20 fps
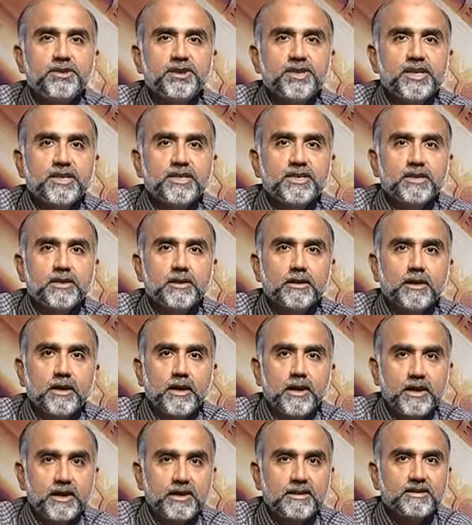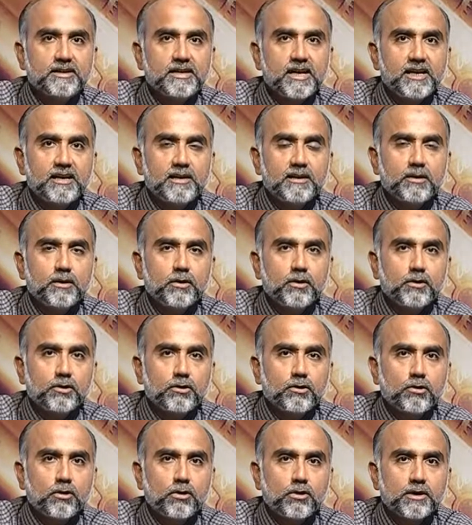changed inside
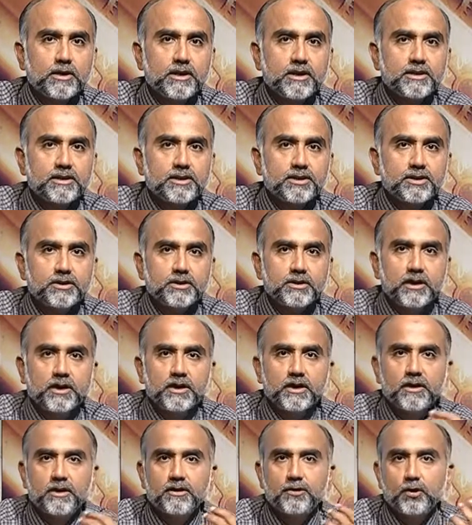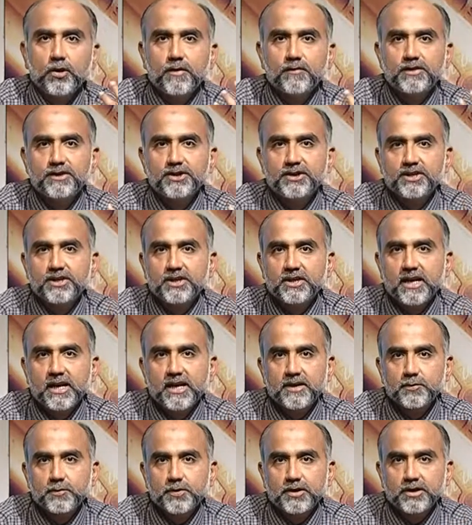your organization and you haven't changed
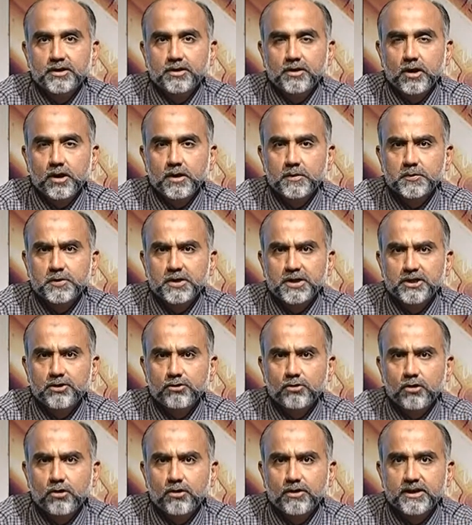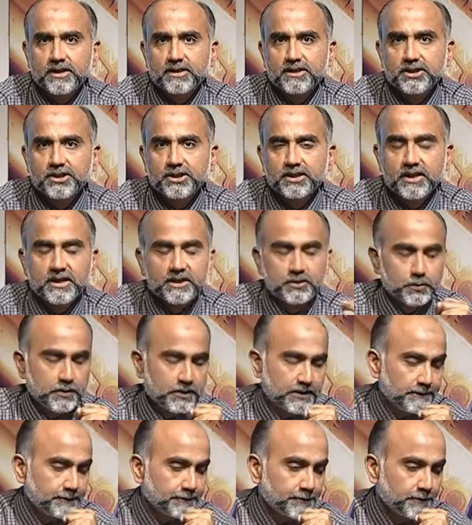outside your organization as
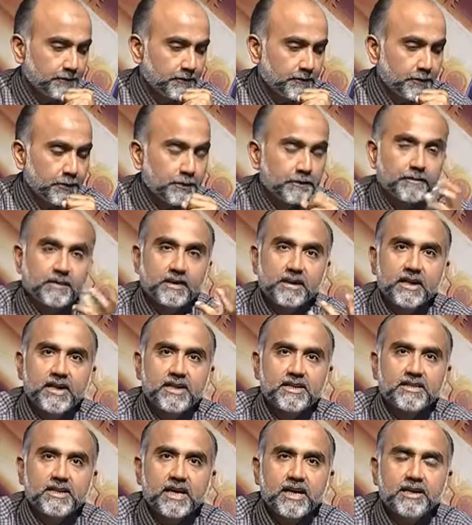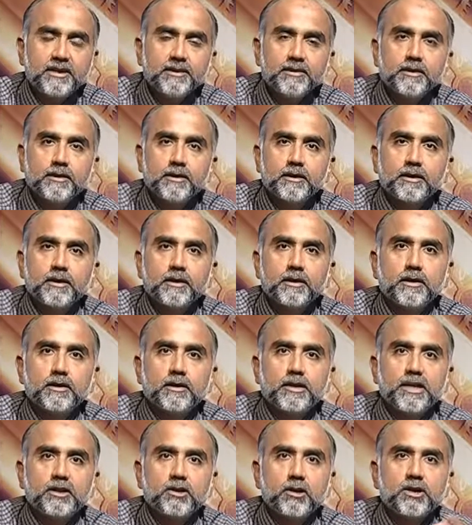well. Inside,
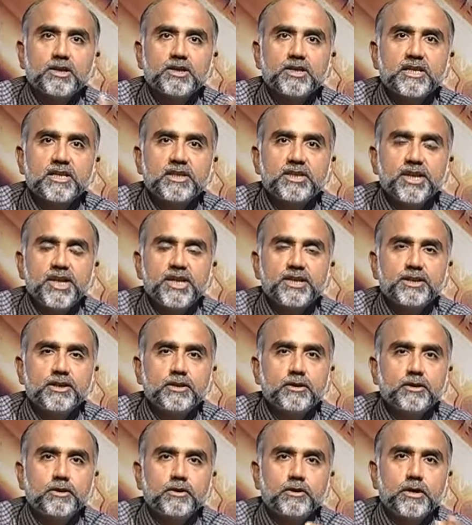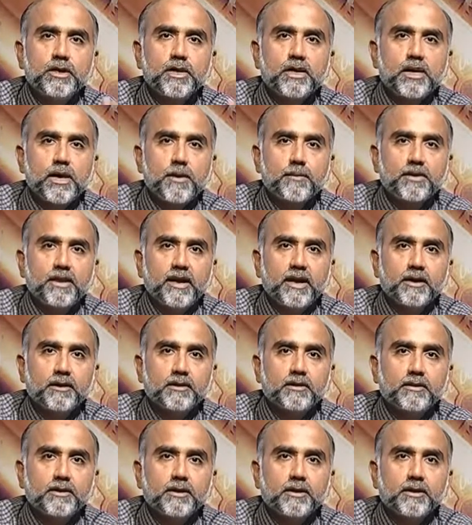technological change, you didn't adopt that.